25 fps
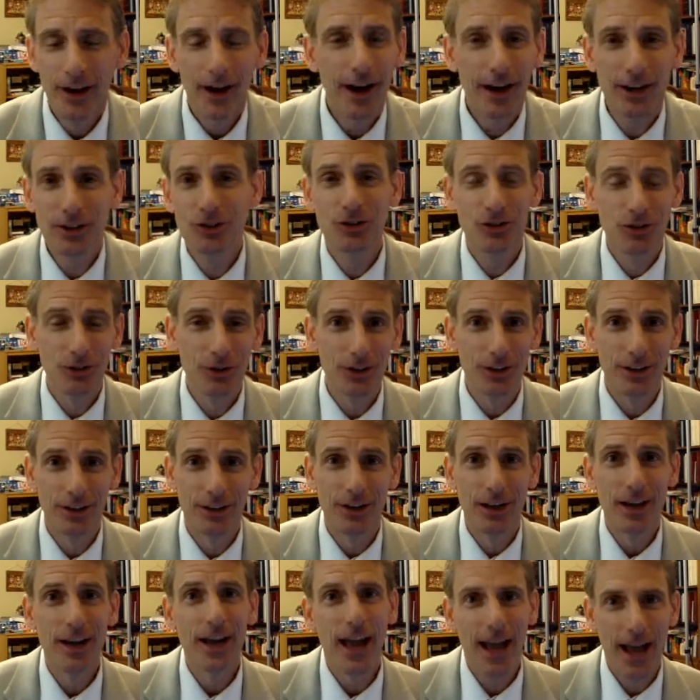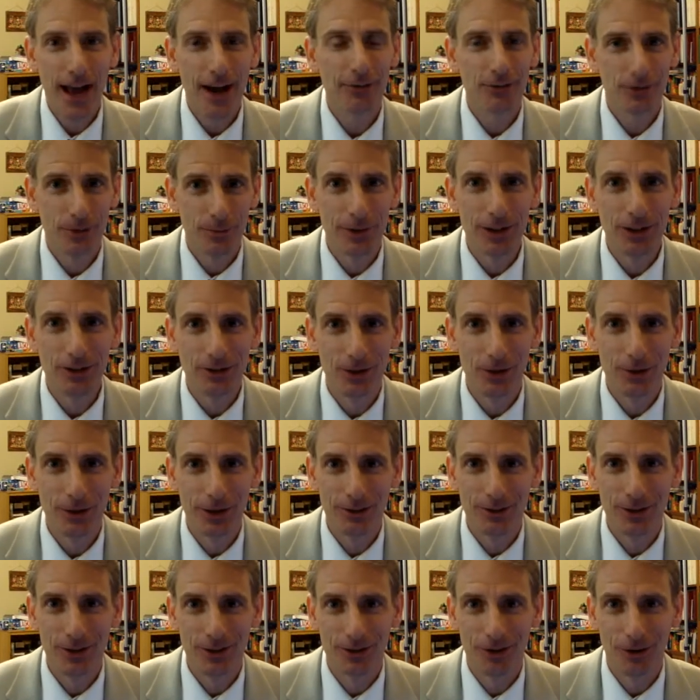I shouldn't have to be
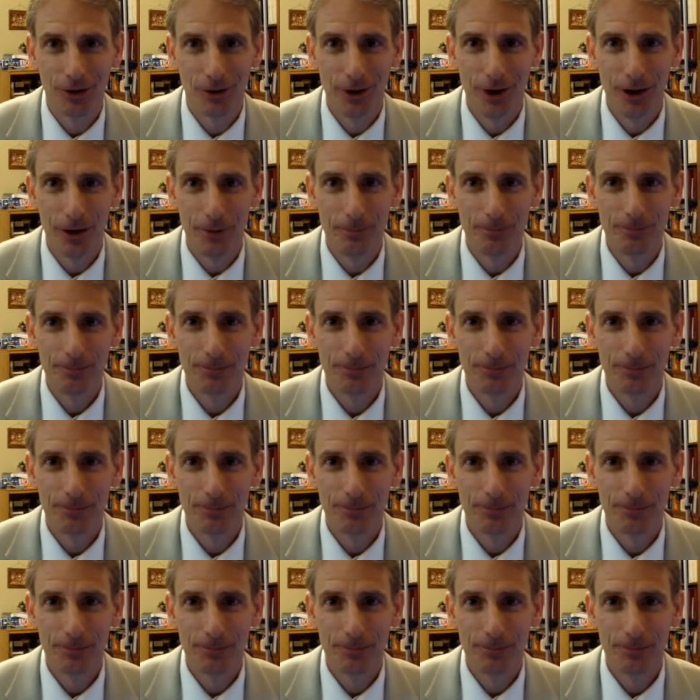doing this clip.